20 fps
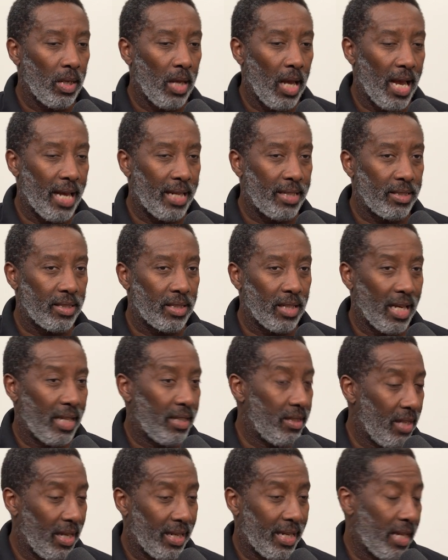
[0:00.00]
And
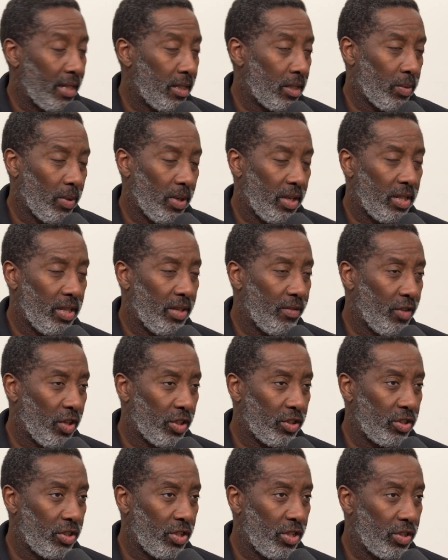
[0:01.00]
again, it's one of the
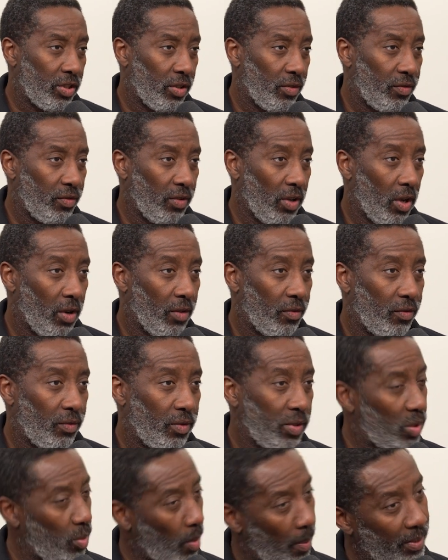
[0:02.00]
advantages of
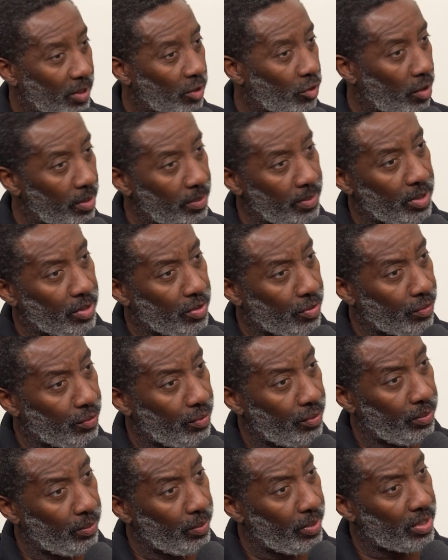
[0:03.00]
swapping treatments
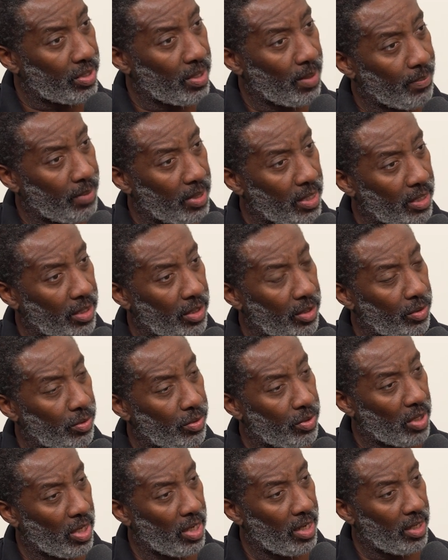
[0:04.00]
with somebody
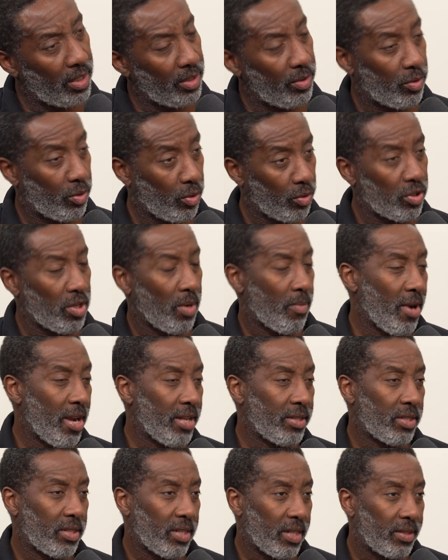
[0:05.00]
who's also
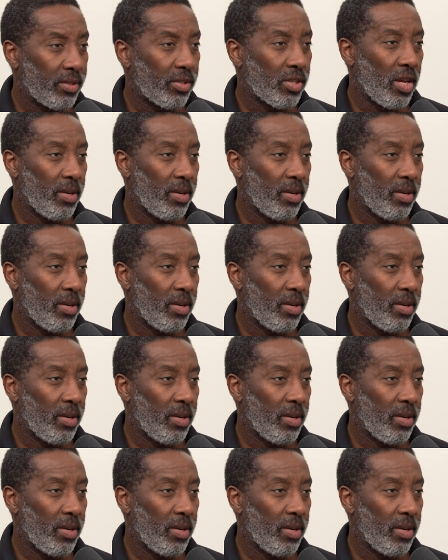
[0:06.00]
practicing.